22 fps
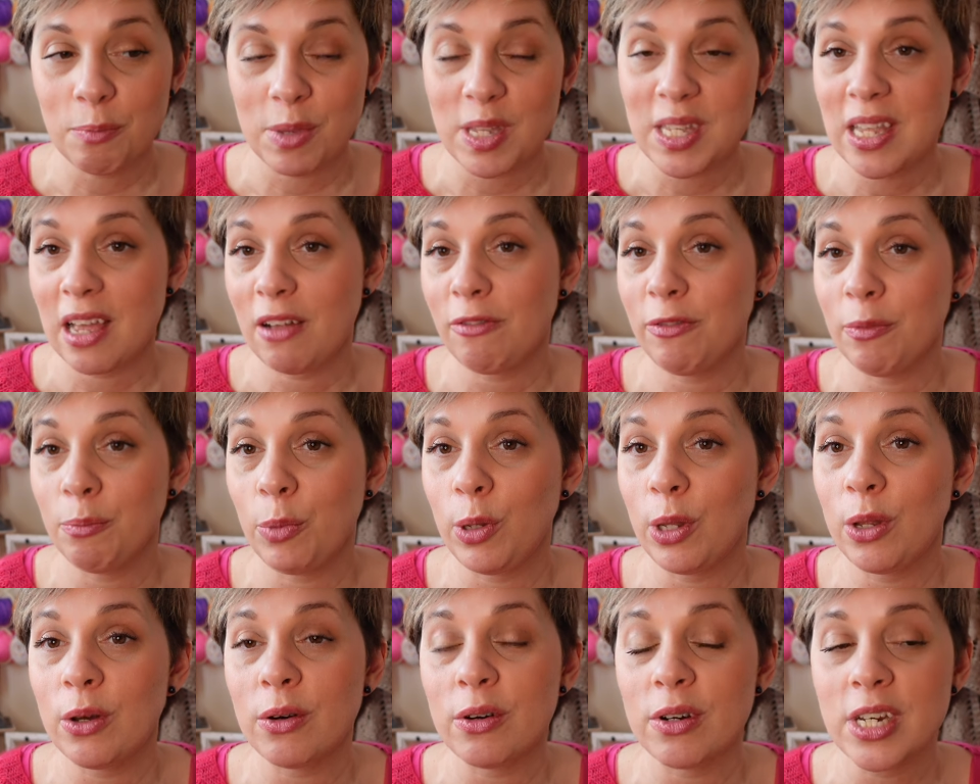be
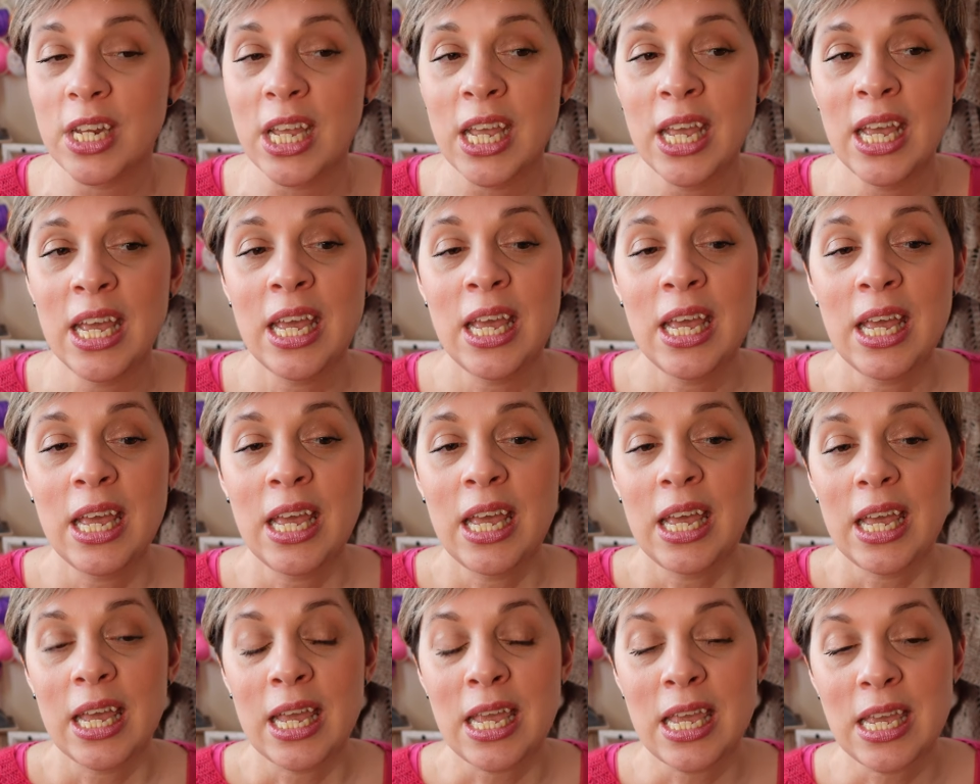self-employed,
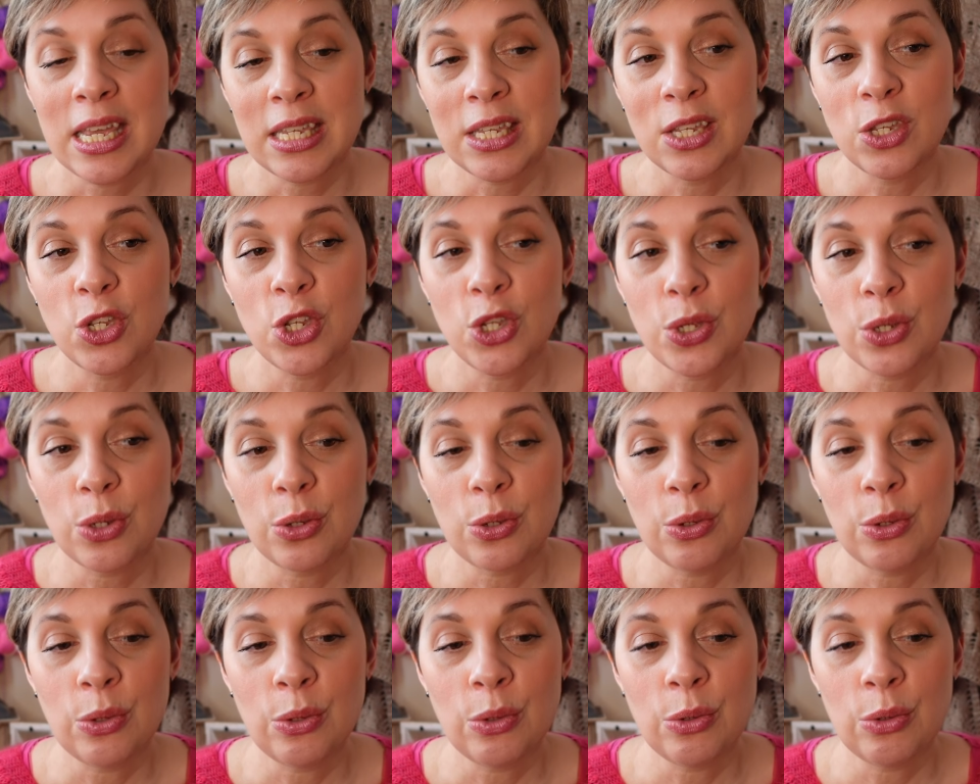is
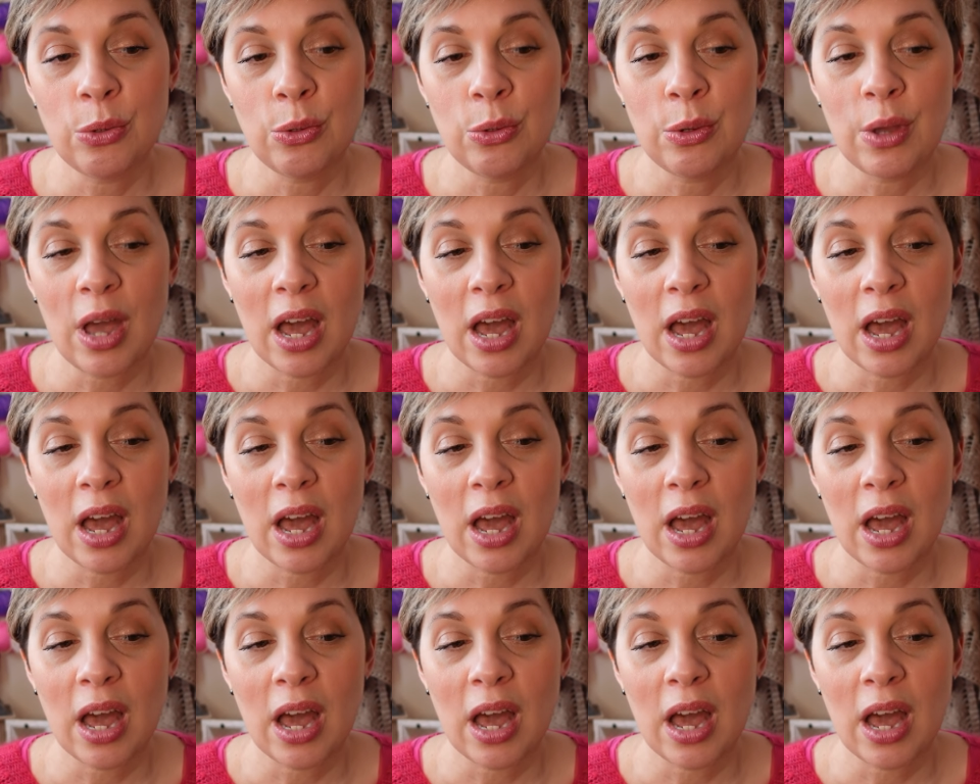to